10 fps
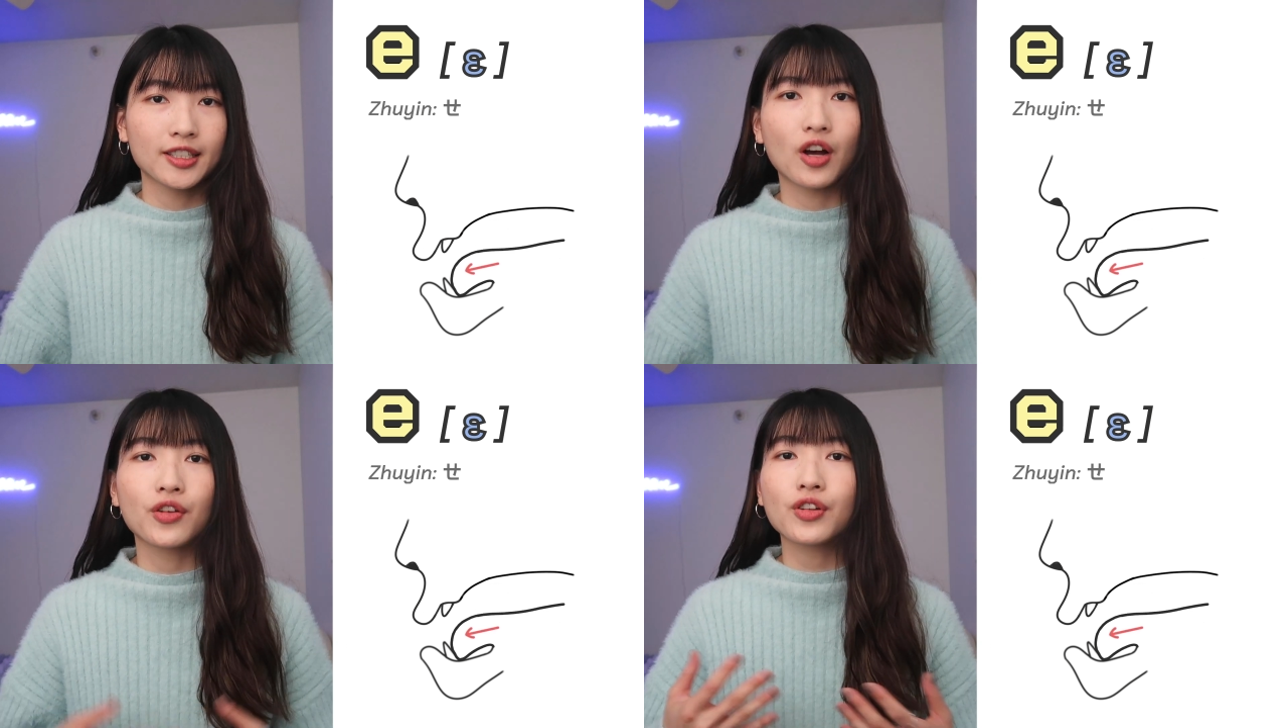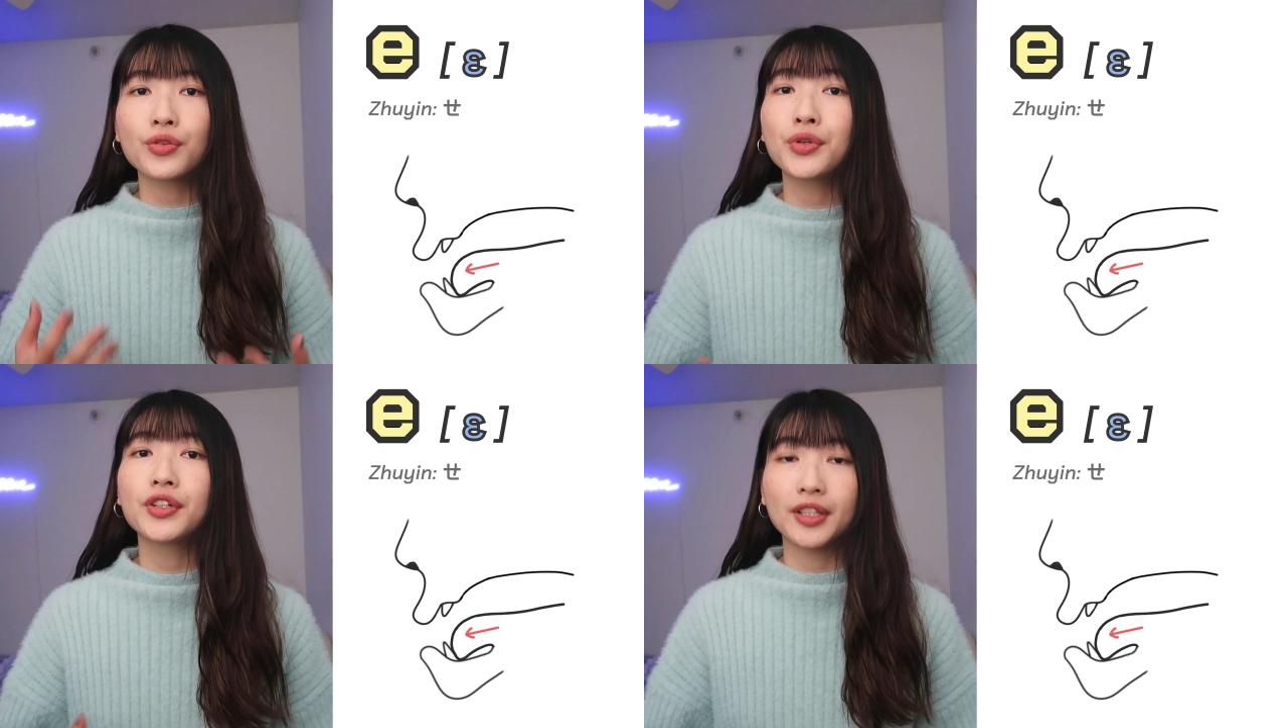Also,
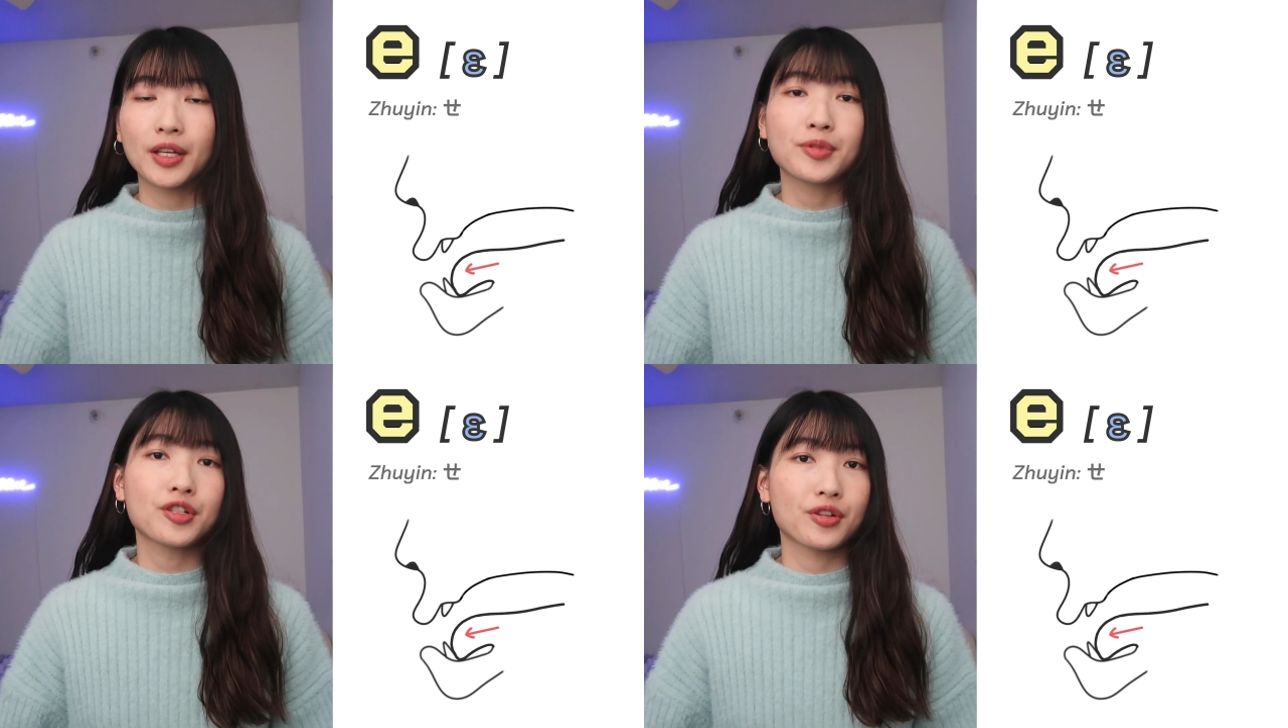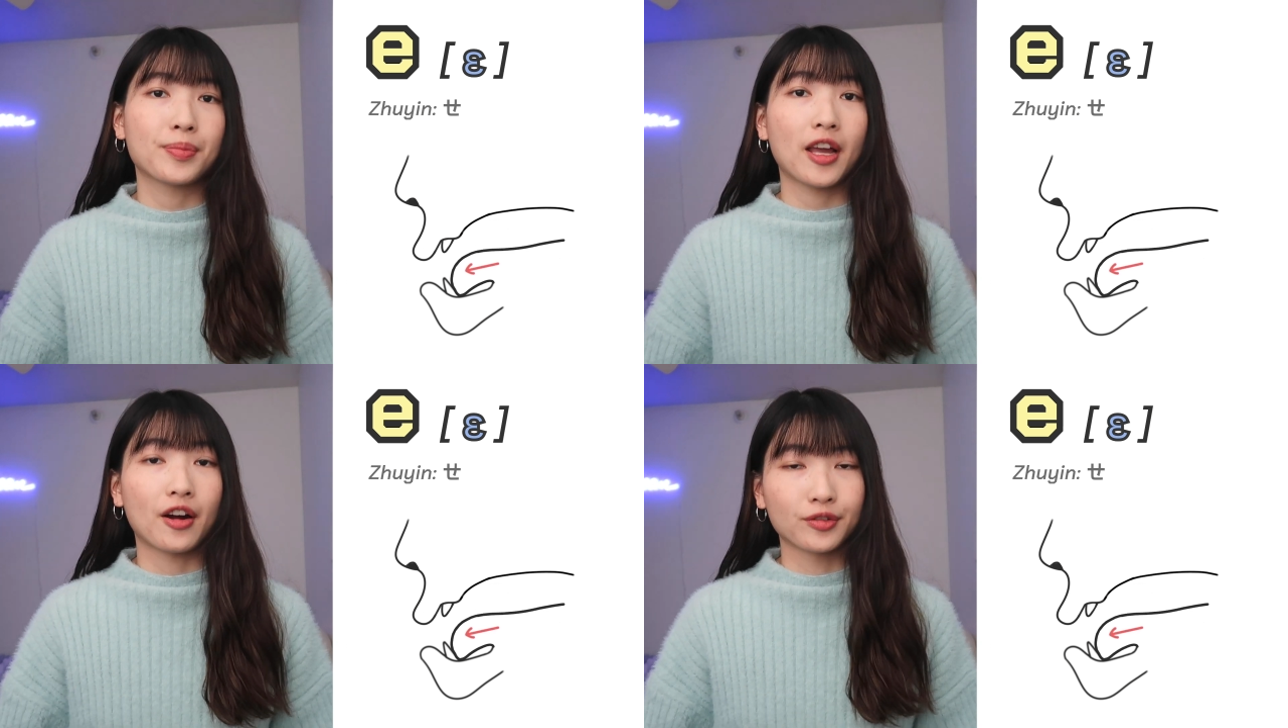your lips should
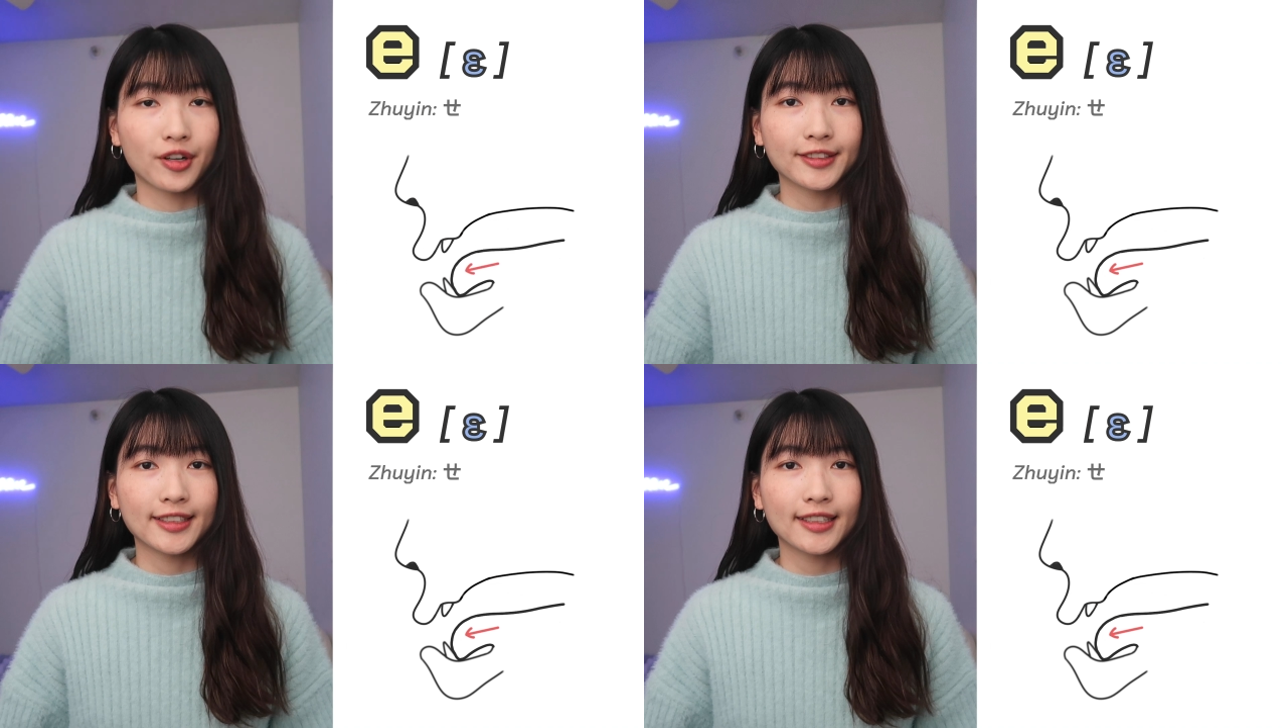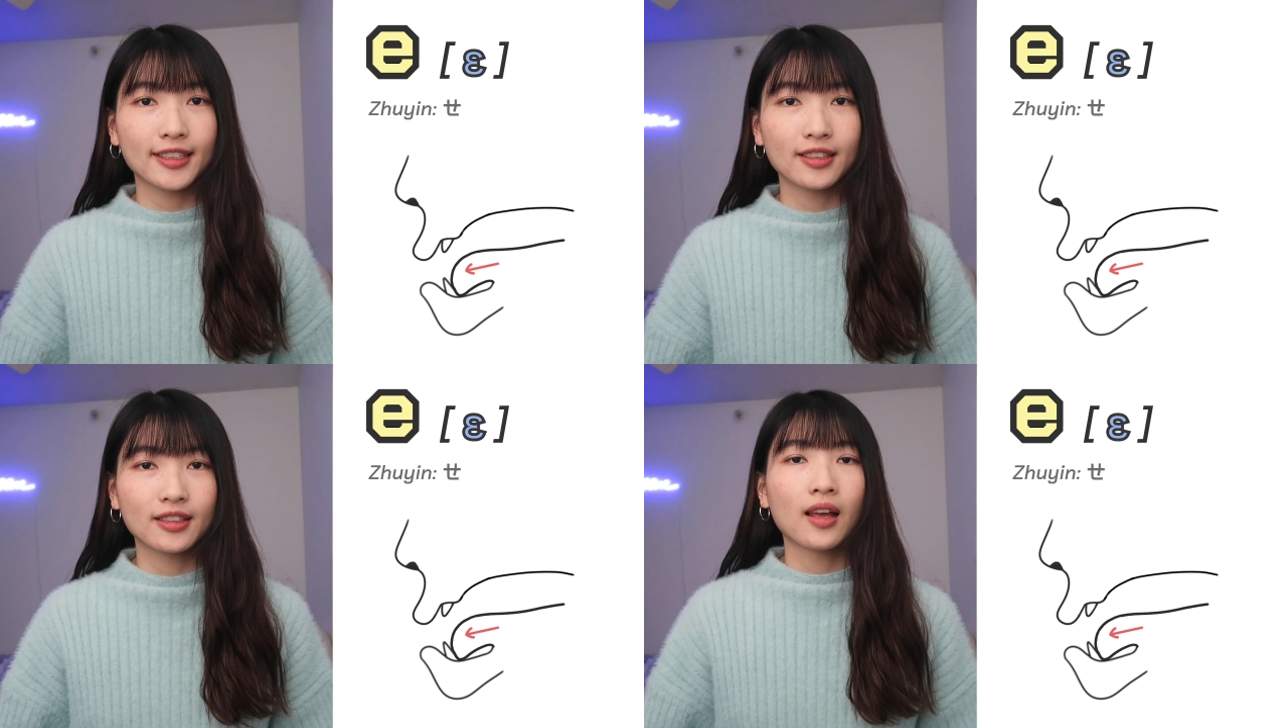be unrounded.